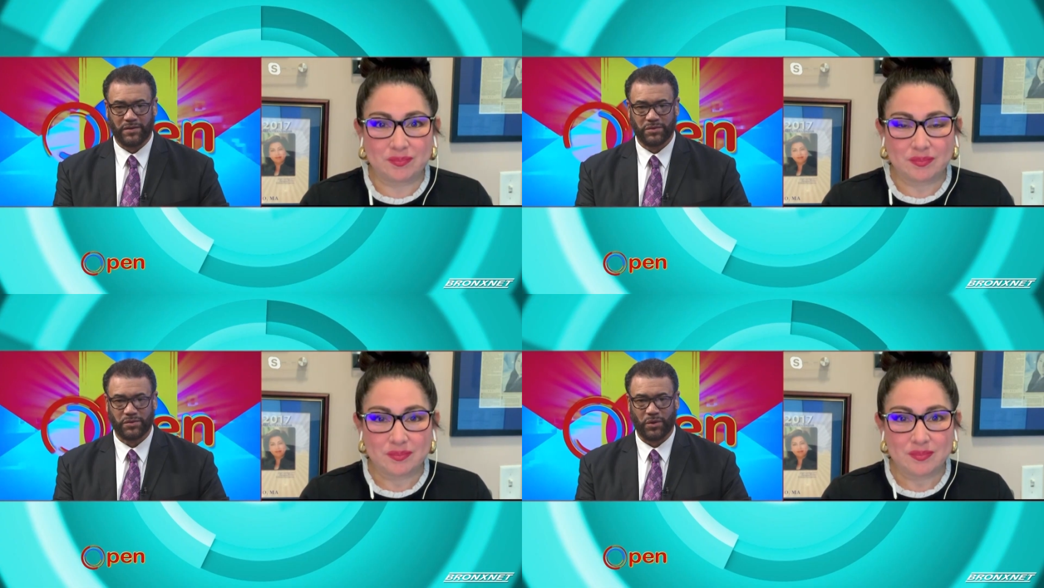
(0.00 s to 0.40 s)

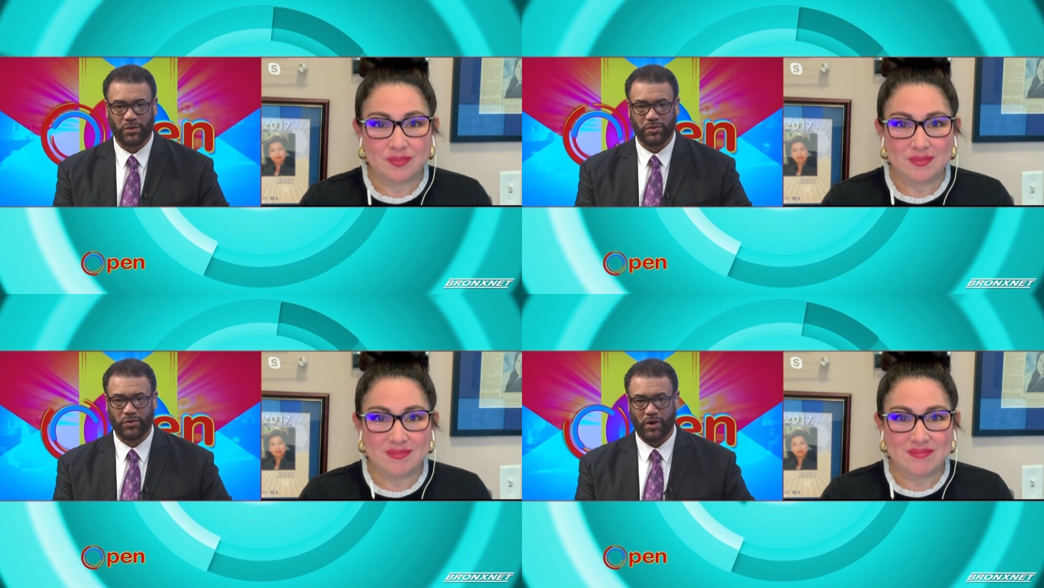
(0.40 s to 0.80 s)

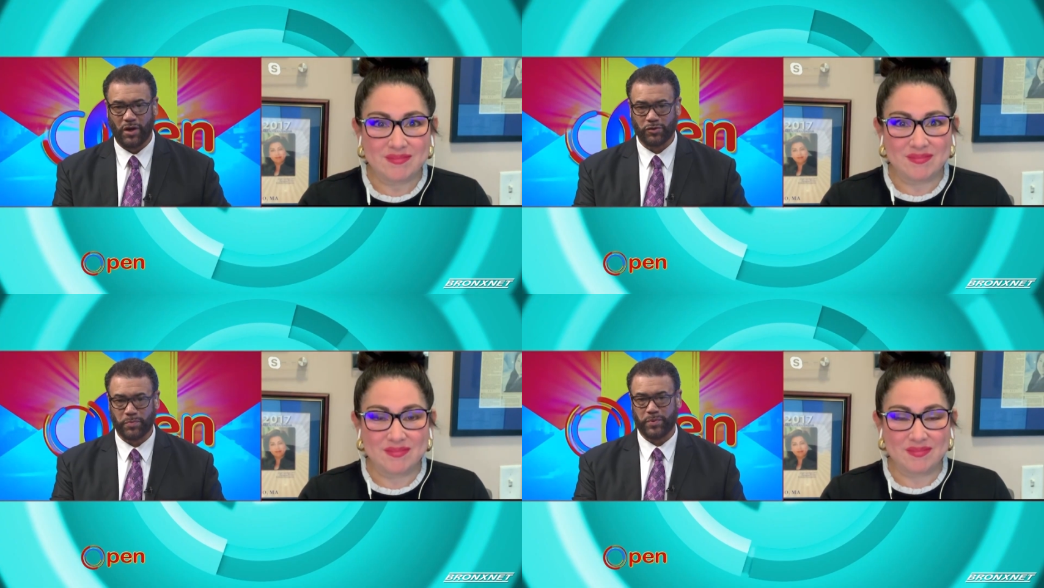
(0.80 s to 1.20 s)
Speaker 1: So your
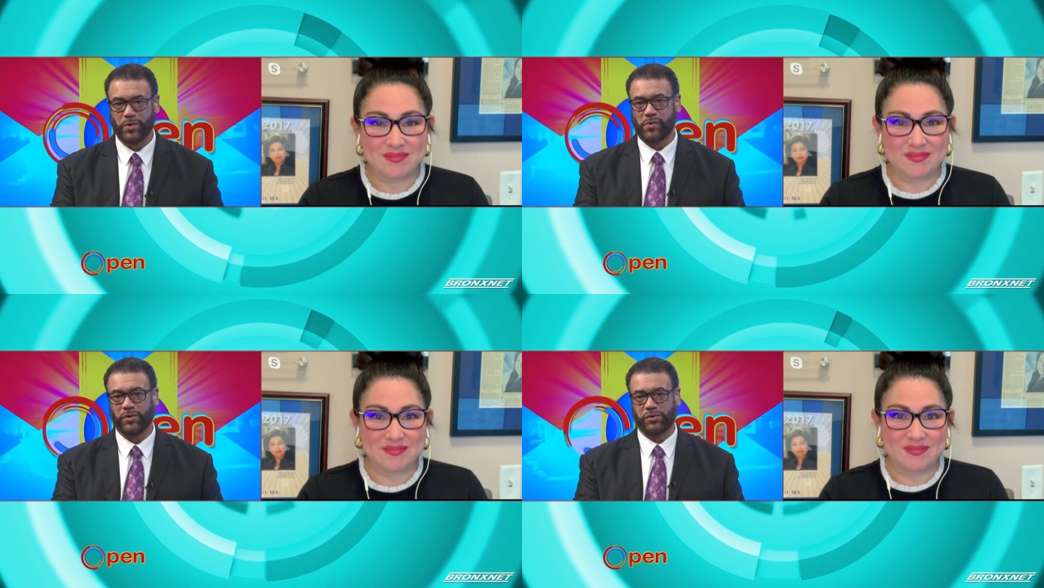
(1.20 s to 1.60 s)

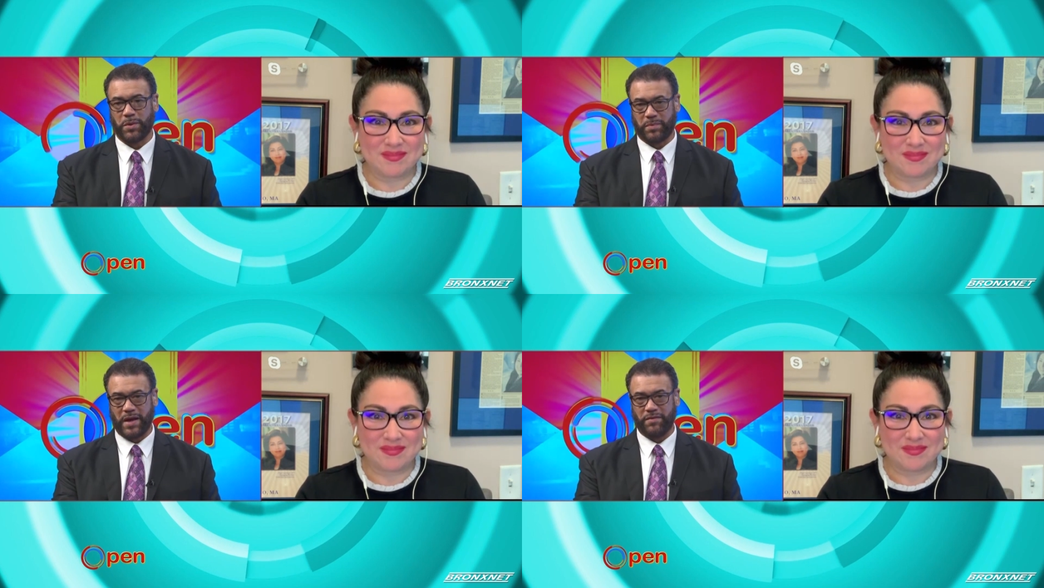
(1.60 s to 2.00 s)

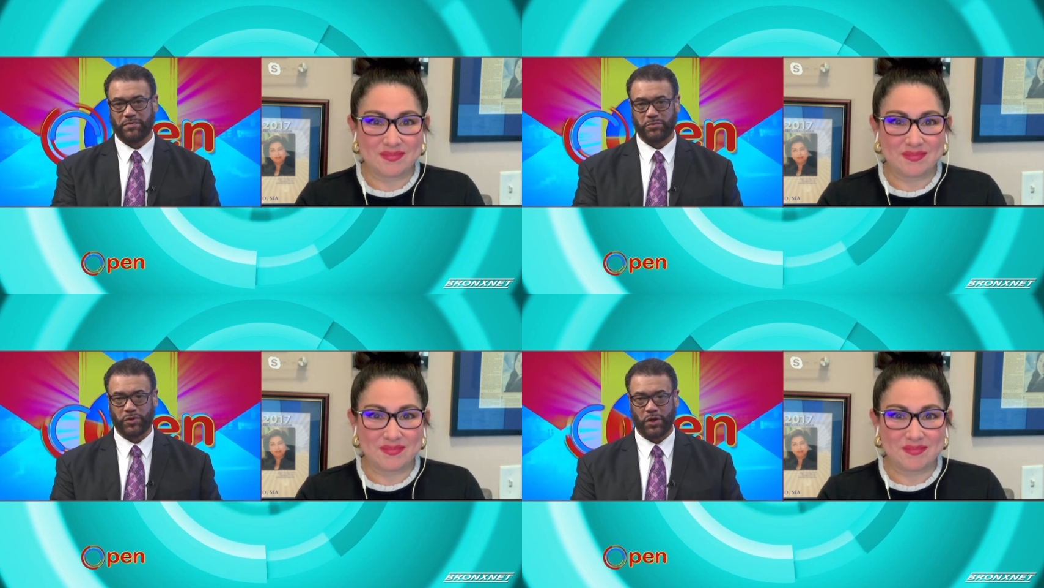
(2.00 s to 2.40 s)
entrepreneurship came
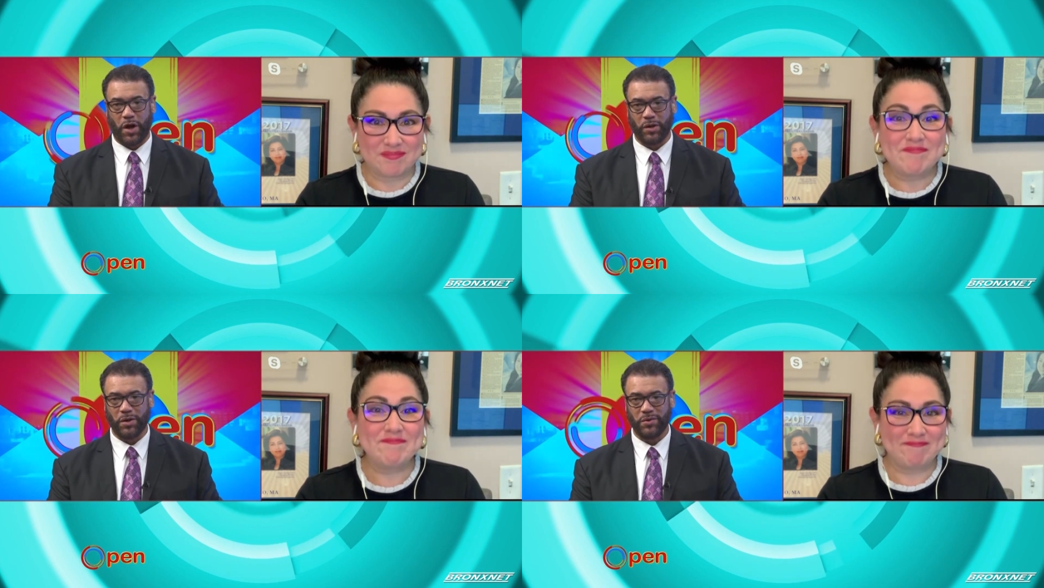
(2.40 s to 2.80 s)
from
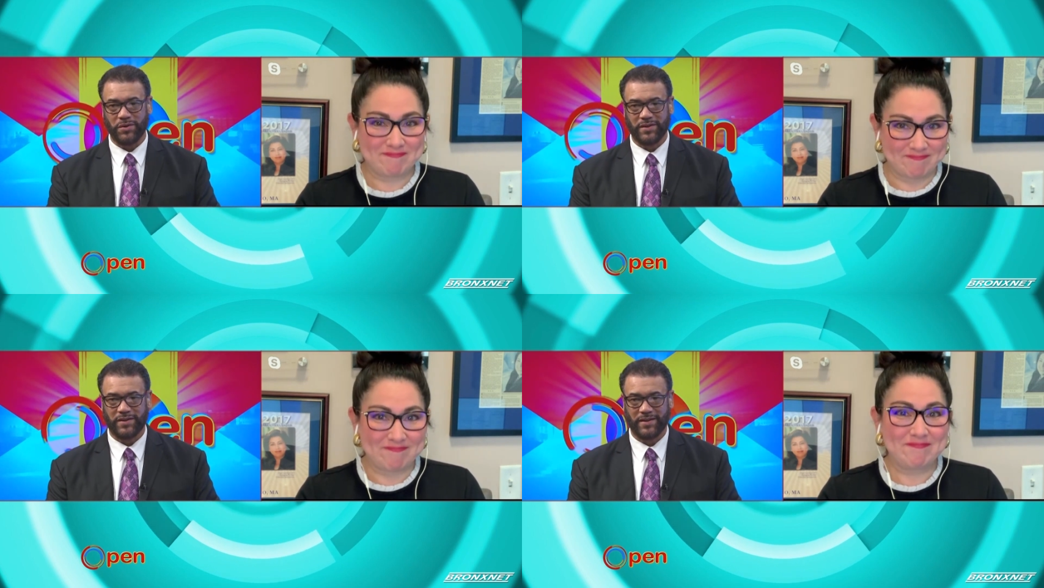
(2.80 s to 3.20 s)
Chicago
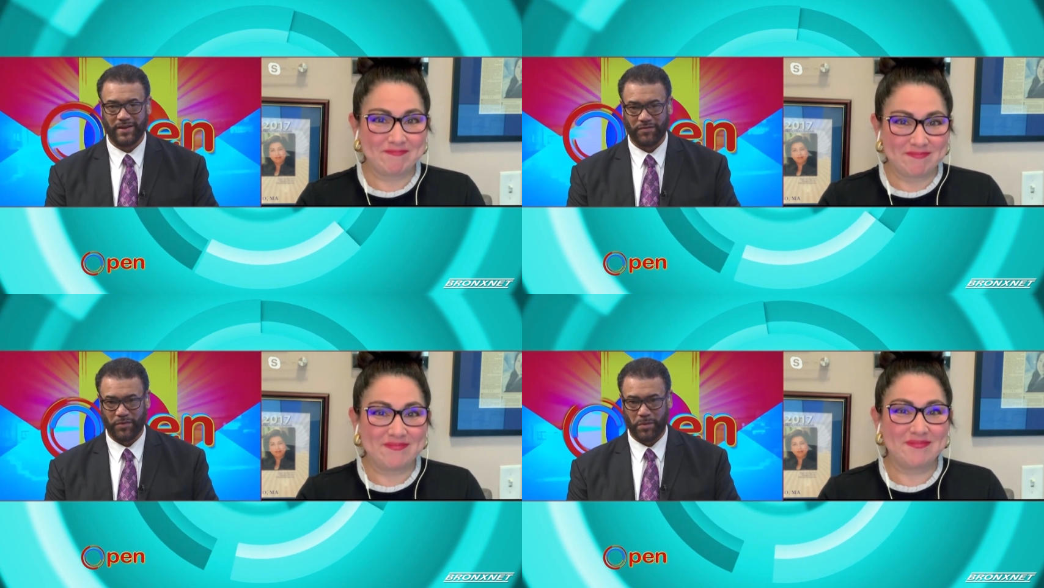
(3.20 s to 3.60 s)

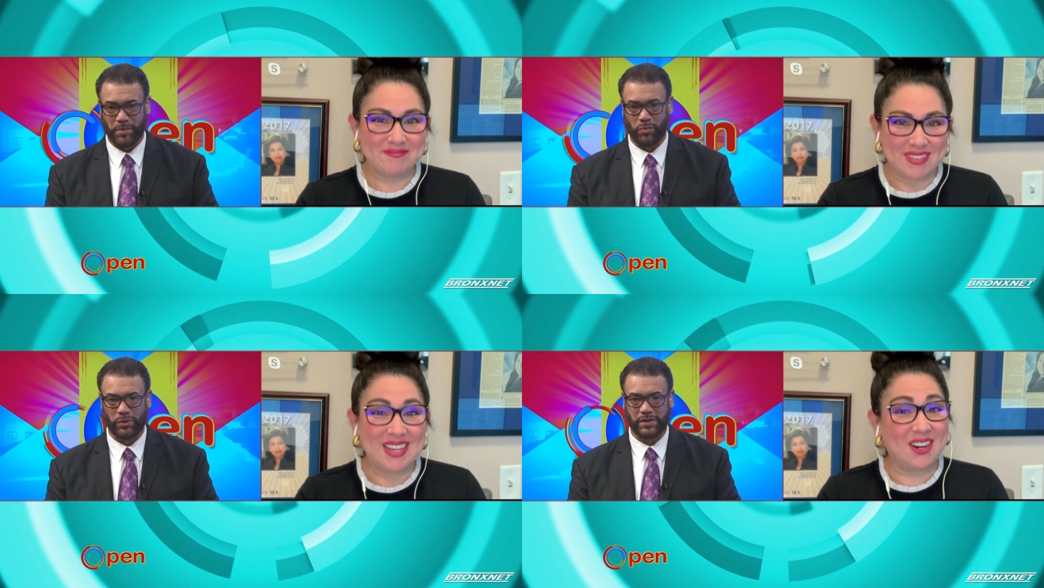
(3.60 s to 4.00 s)
and from
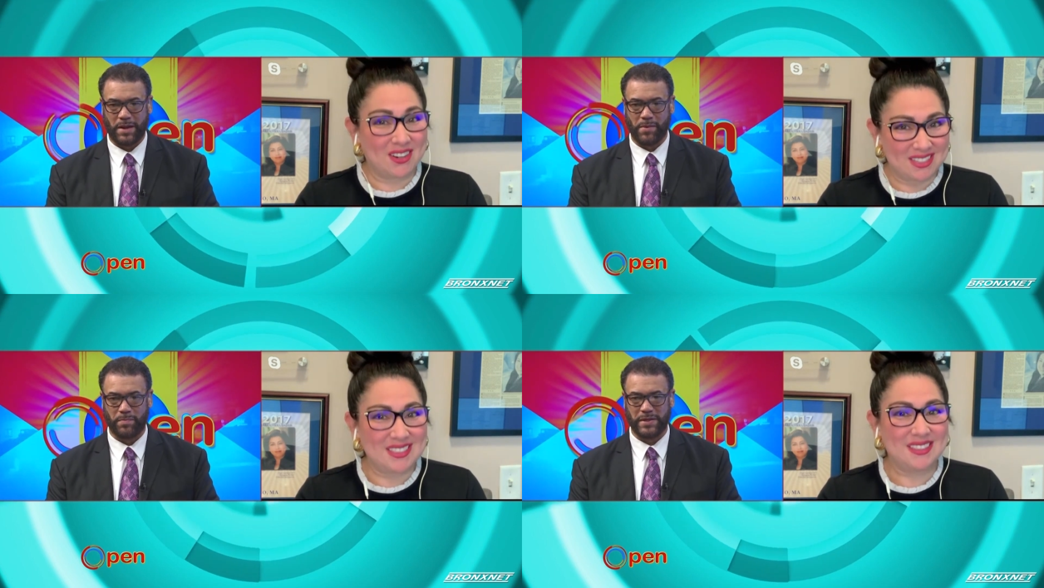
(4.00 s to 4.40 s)
the what's the
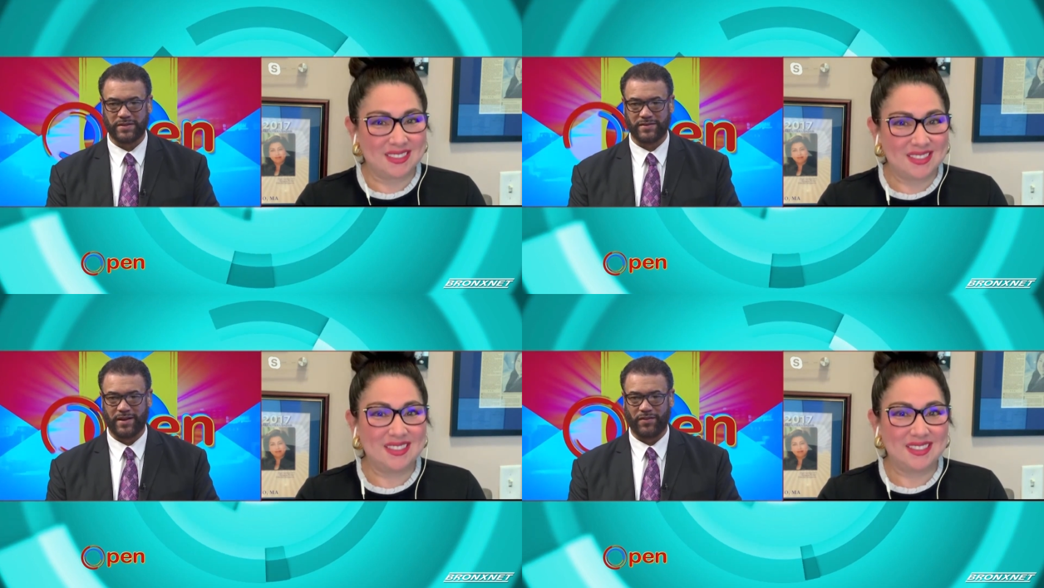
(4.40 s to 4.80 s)
name of the
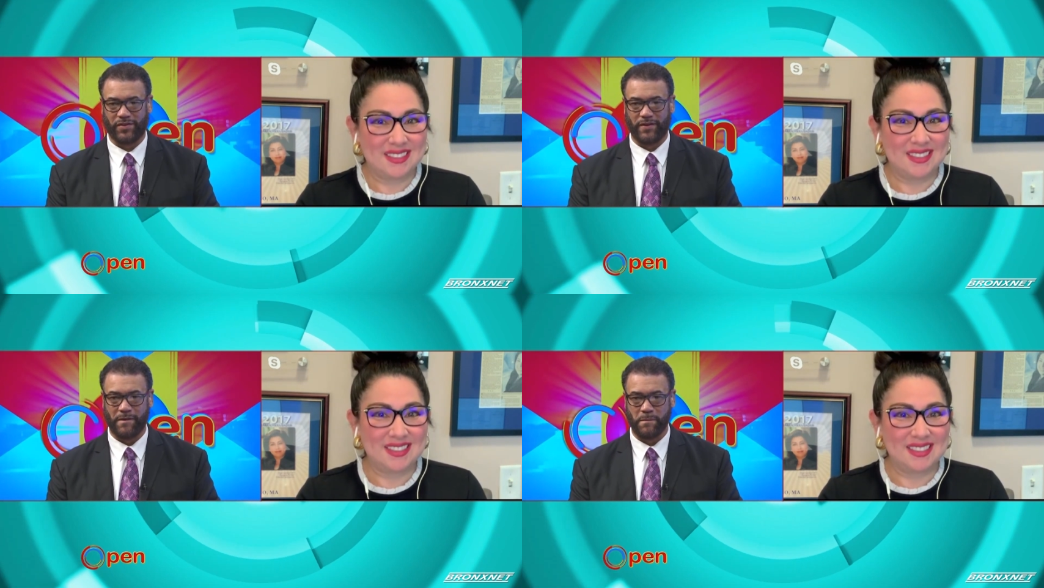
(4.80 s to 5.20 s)
business out
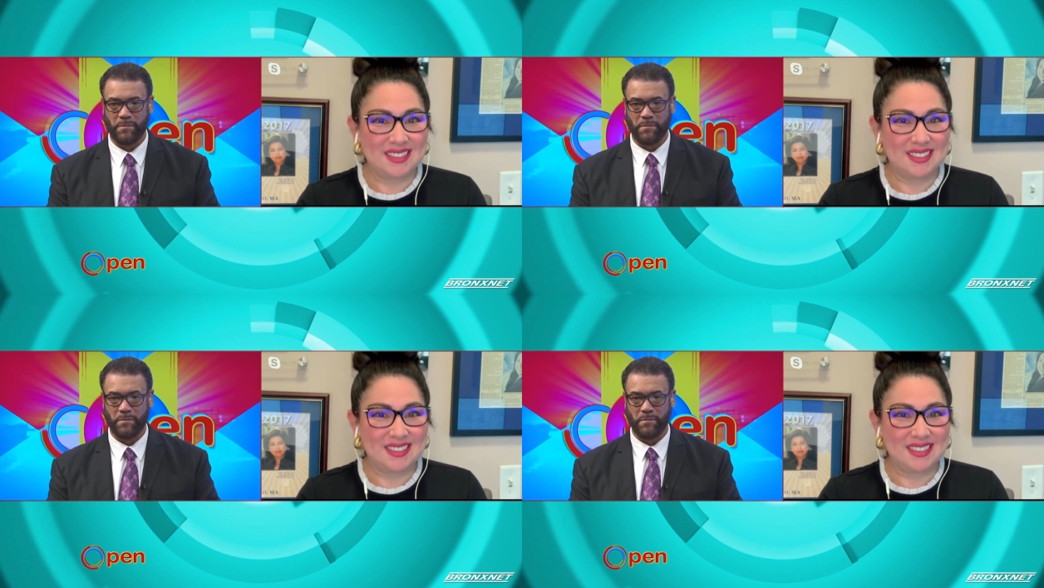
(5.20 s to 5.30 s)
there?